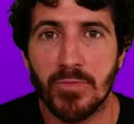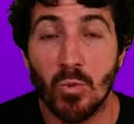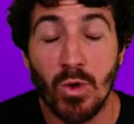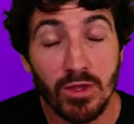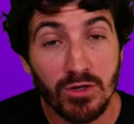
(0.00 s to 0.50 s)

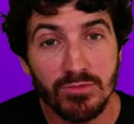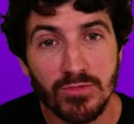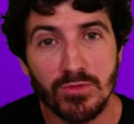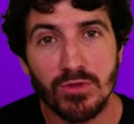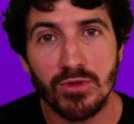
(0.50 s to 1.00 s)
Welcome
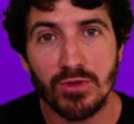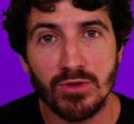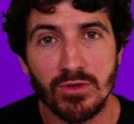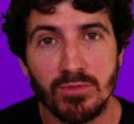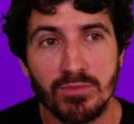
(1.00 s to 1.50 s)
to
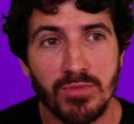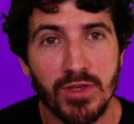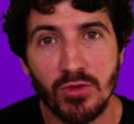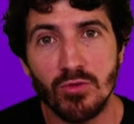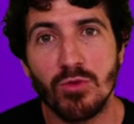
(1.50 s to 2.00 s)
the
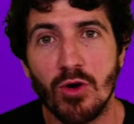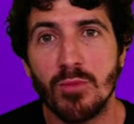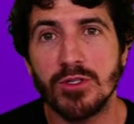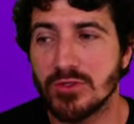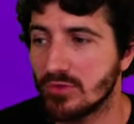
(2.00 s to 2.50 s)

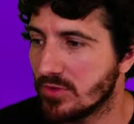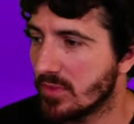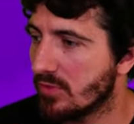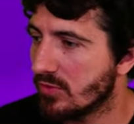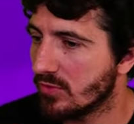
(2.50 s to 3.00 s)
newcomers, to the
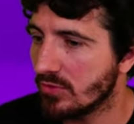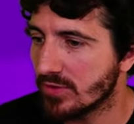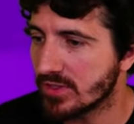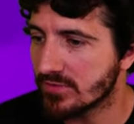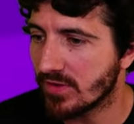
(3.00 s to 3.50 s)
people who
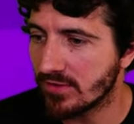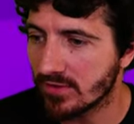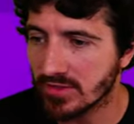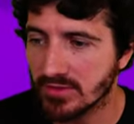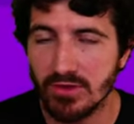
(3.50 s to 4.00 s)
just found
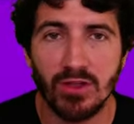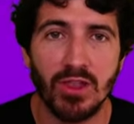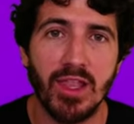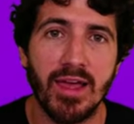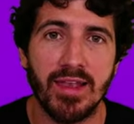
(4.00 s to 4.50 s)
us
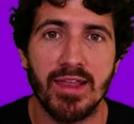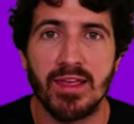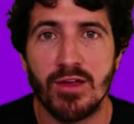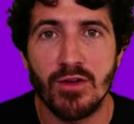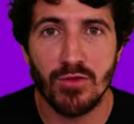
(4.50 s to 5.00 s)
online
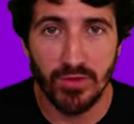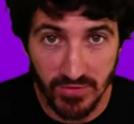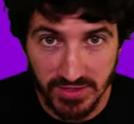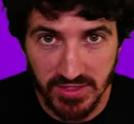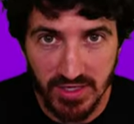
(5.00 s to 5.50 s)
for the
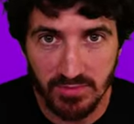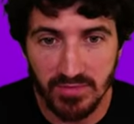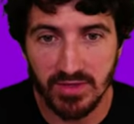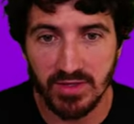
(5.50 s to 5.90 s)
first time.